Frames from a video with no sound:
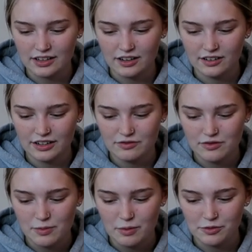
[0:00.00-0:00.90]
I can't even
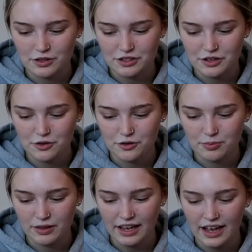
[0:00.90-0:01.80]
remember what it's called,
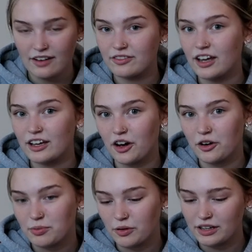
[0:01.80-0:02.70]
but they have like
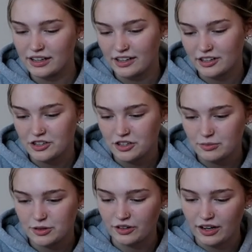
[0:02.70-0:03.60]
opal-y kind of
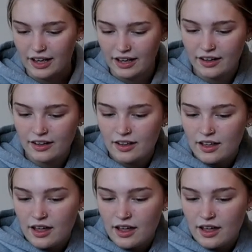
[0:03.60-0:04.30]
dupes on here.